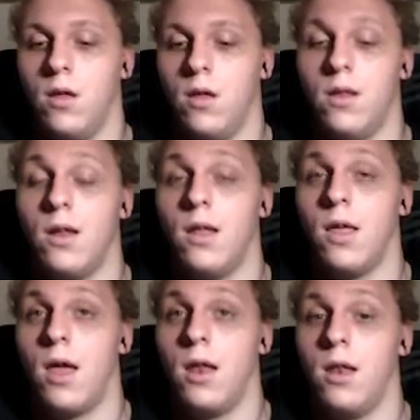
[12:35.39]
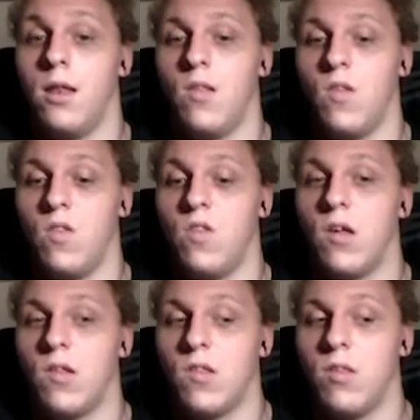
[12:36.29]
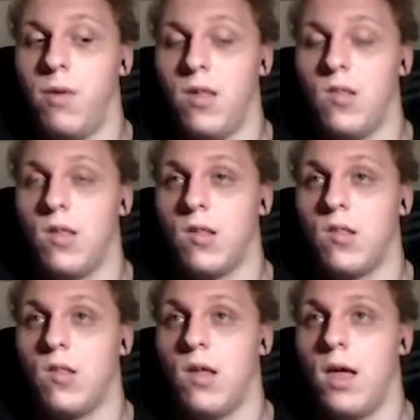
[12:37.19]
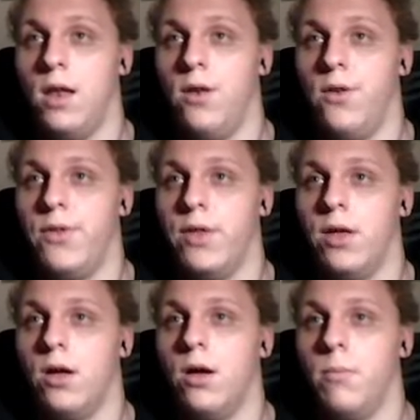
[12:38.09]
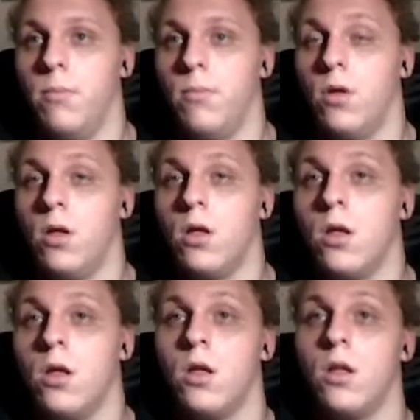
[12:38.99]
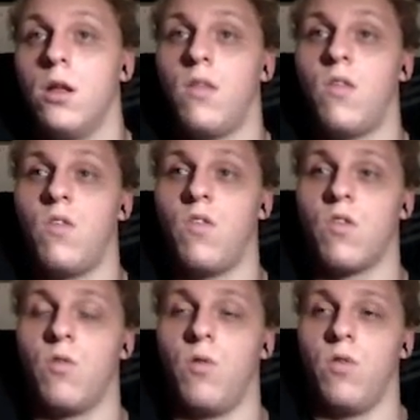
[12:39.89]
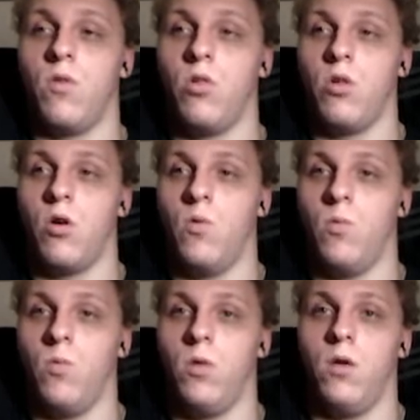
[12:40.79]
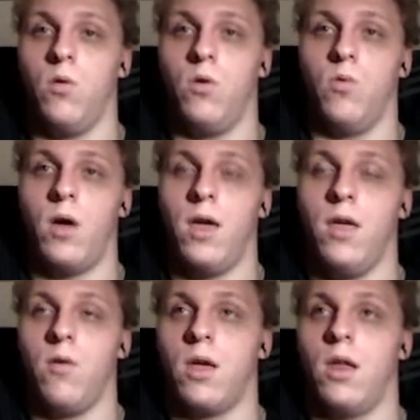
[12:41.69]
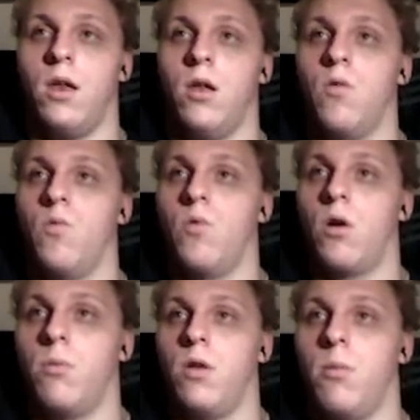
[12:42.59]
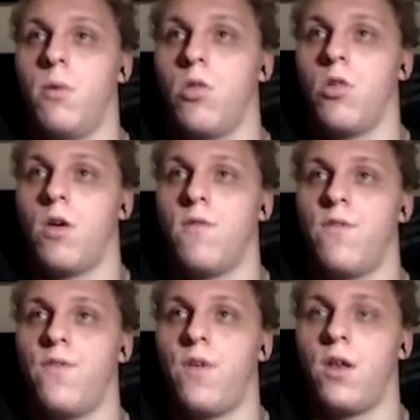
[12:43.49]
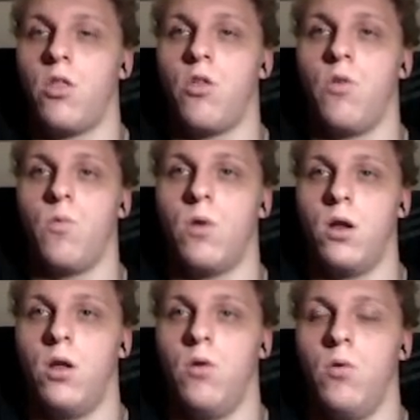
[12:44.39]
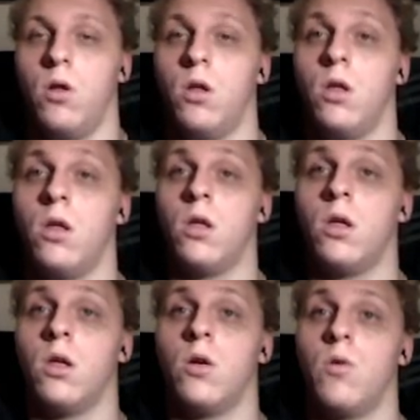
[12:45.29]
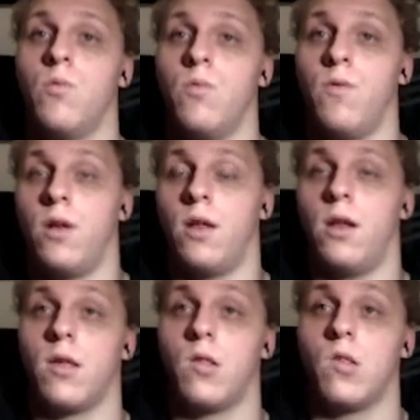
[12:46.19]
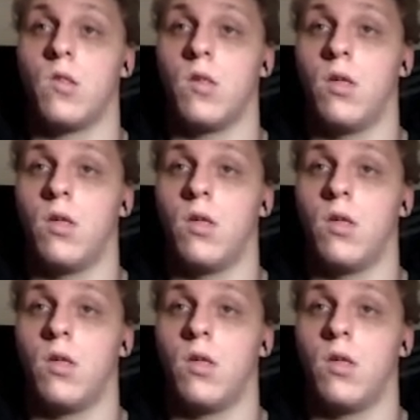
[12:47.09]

then again, this is just the basics, and this is just going to show you the way you can run pretty much everything that you want to do within Linux.